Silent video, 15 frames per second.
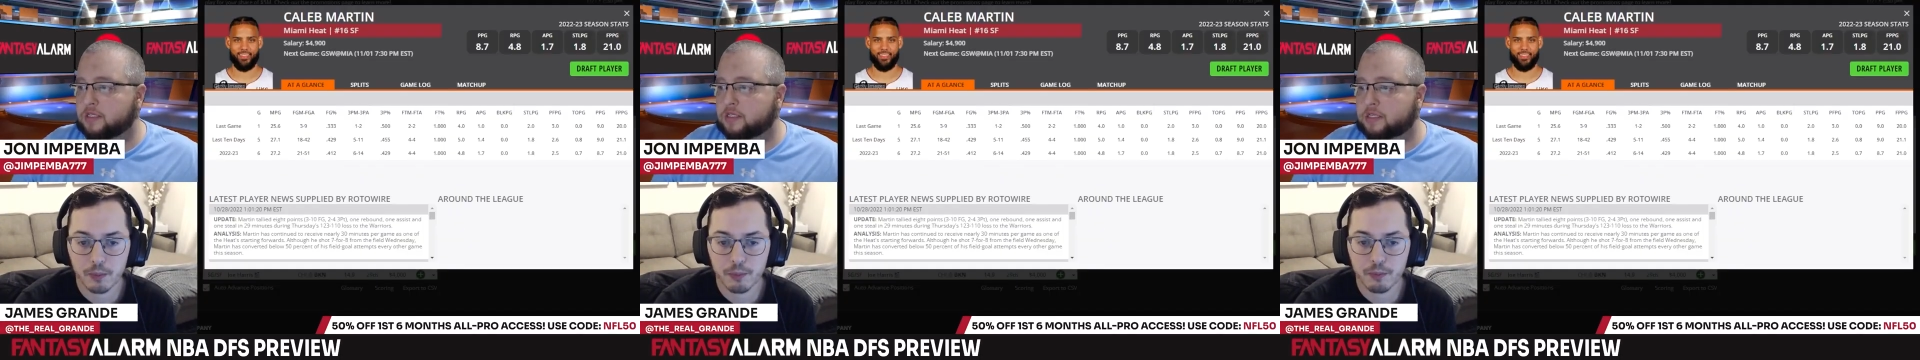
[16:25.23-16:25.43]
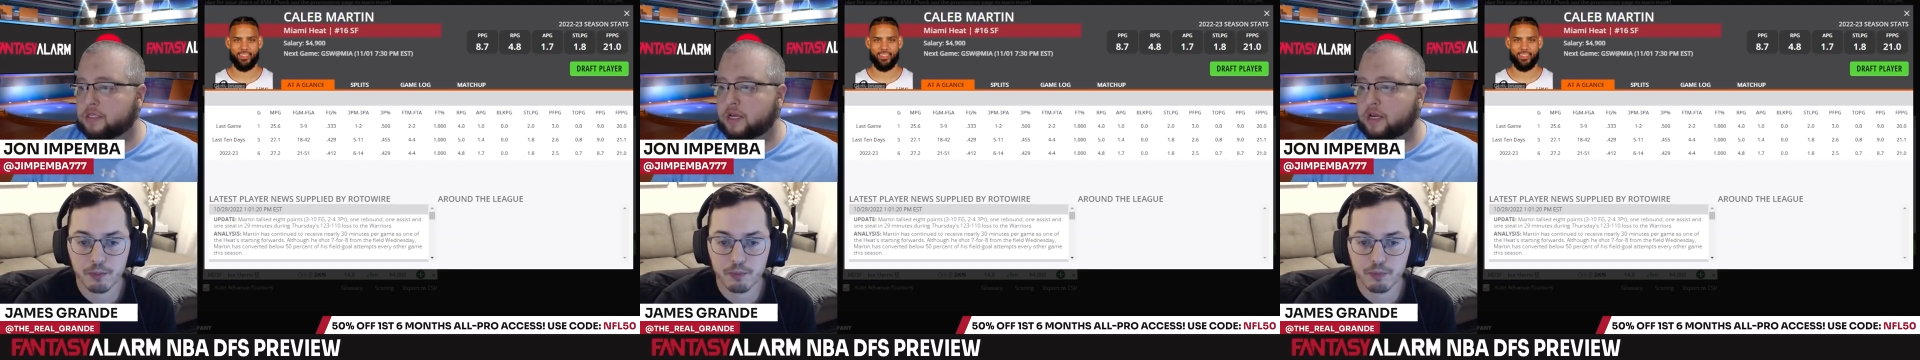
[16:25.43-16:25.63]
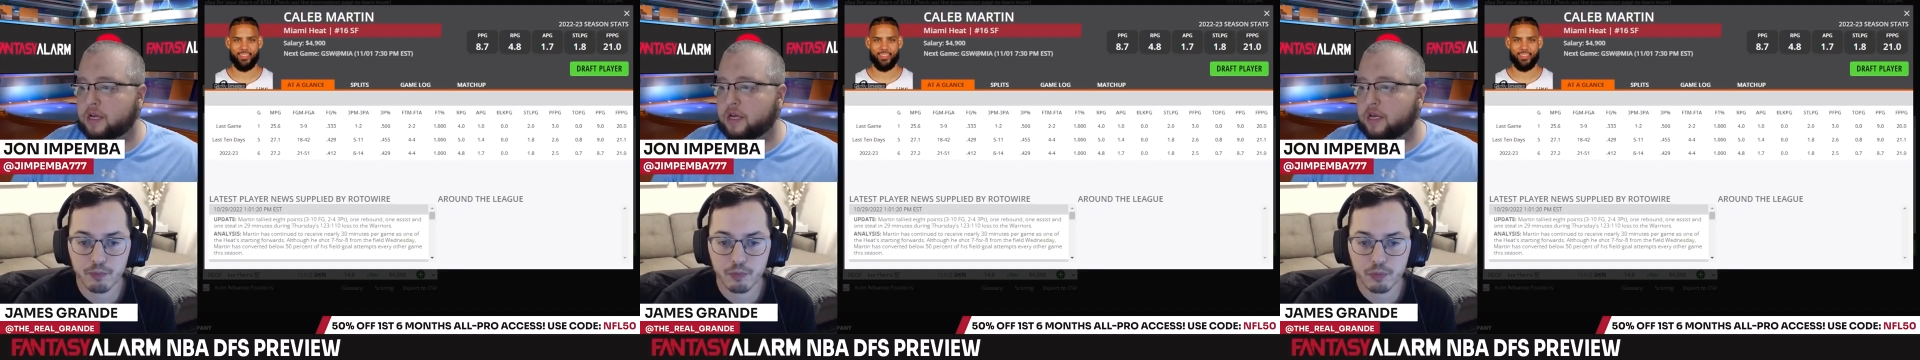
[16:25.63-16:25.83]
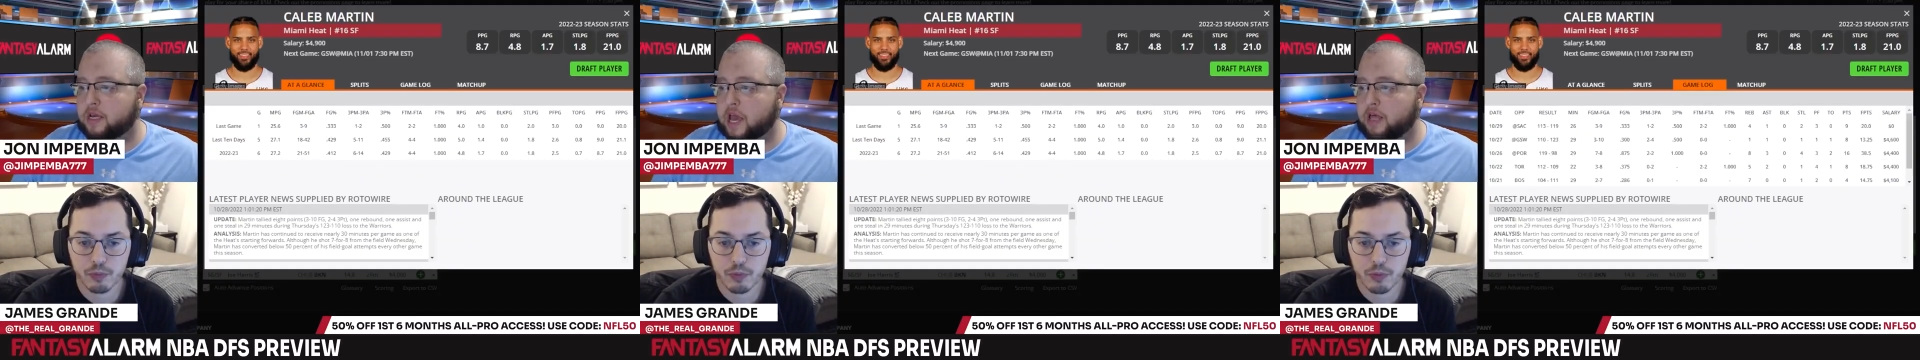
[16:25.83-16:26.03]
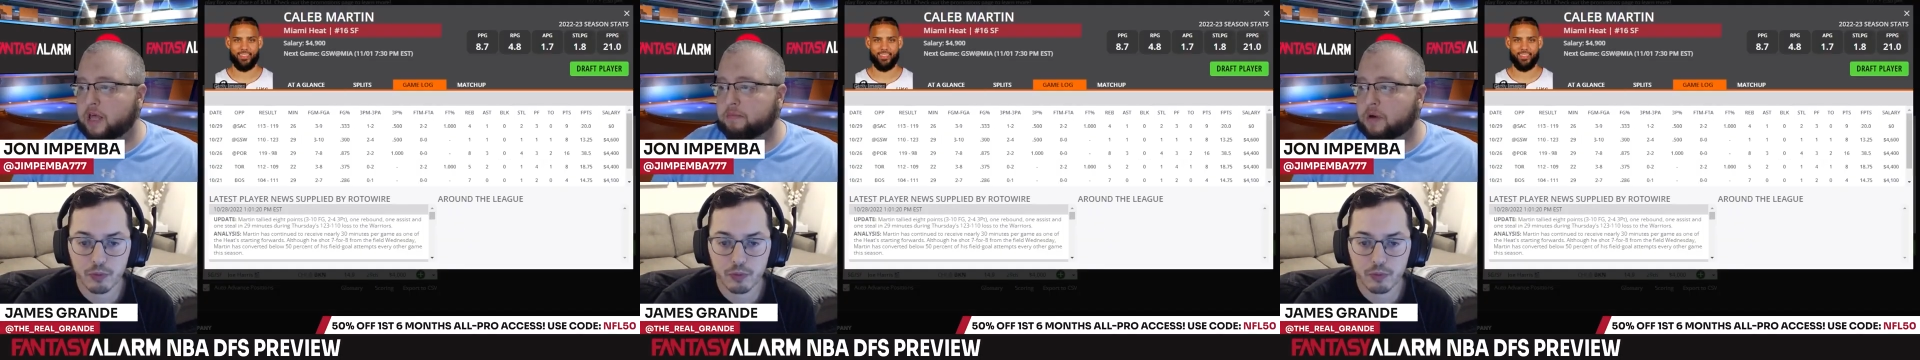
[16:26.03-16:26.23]
Speaker 1: see.
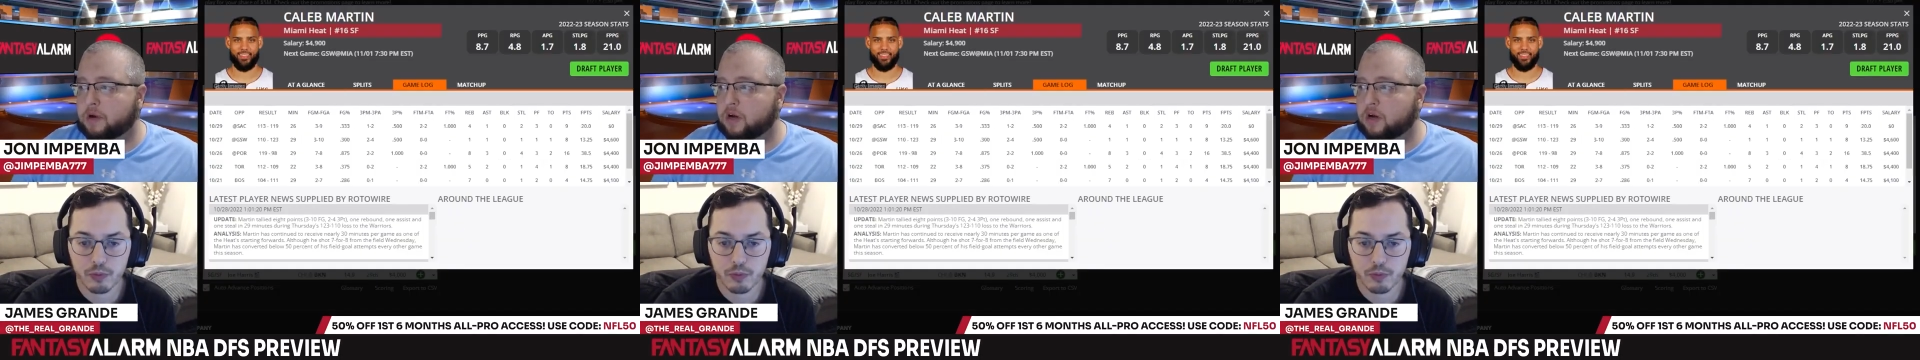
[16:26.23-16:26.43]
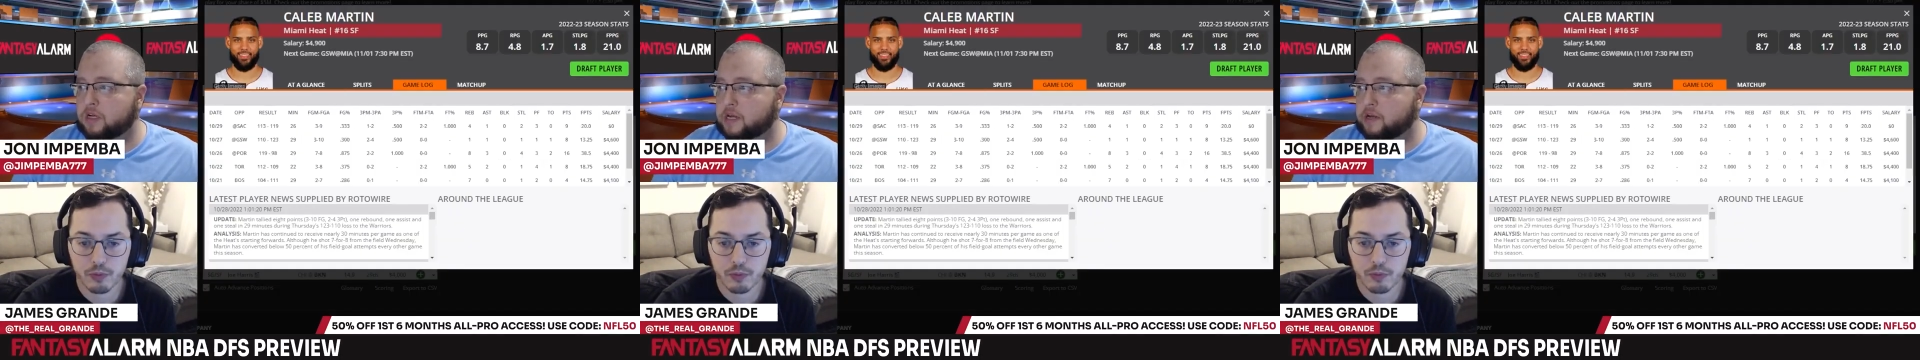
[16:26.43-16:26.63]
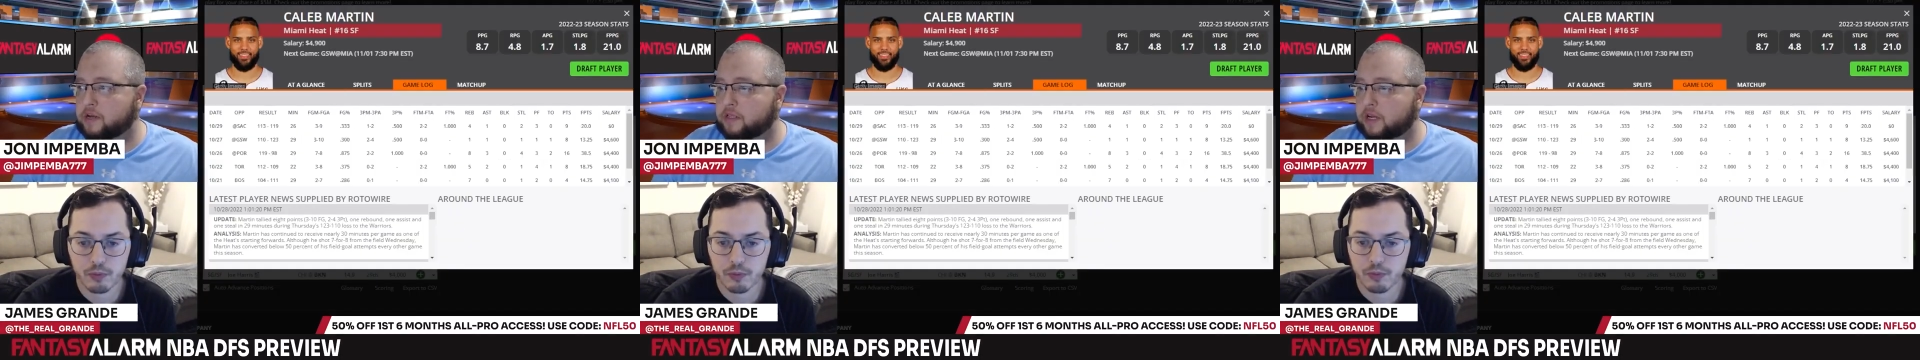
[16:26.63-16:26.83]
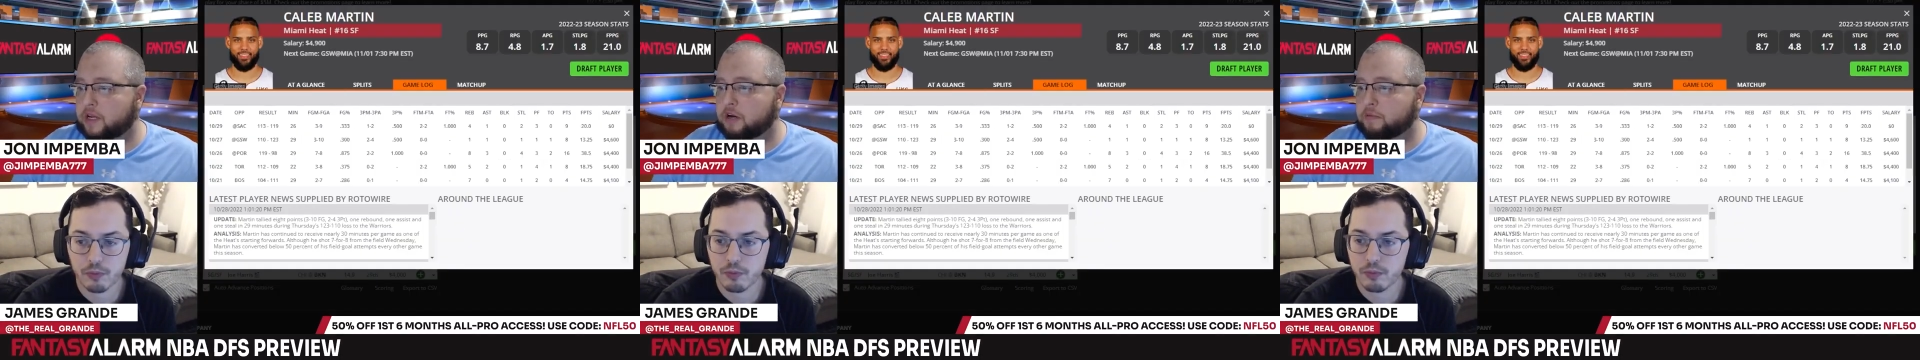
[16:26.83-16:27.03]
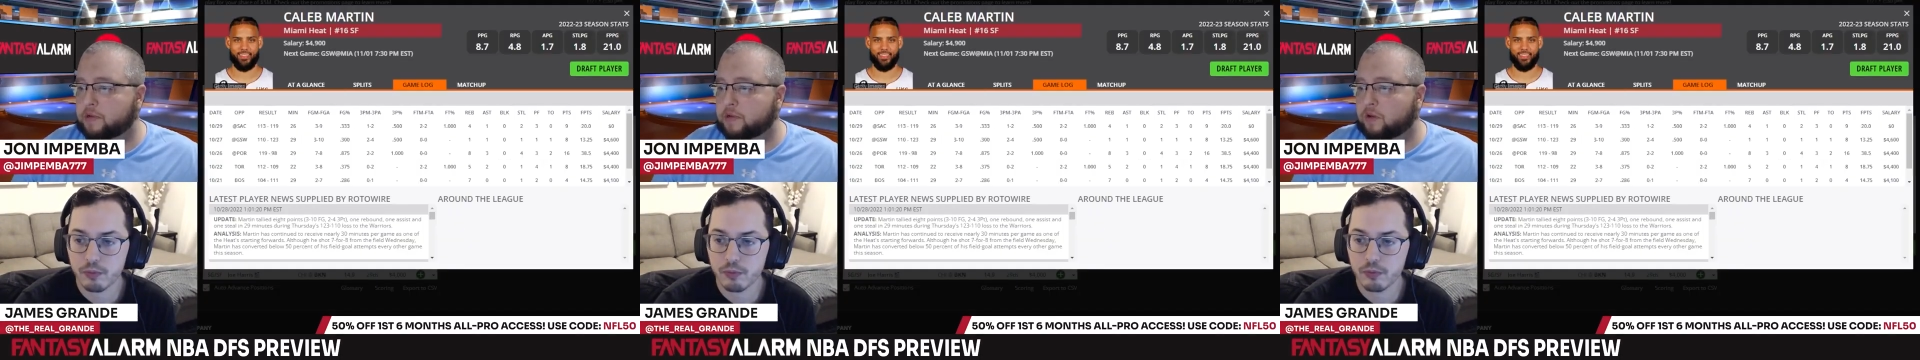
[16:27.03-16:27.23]
Caleb Martin's out there,
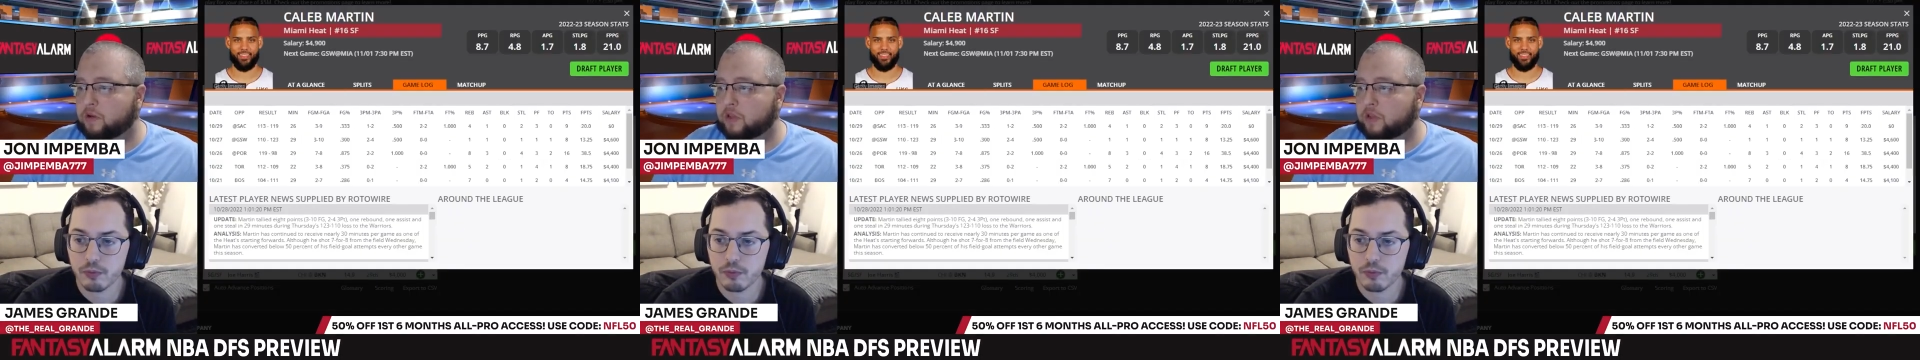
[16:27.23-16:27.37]
but don't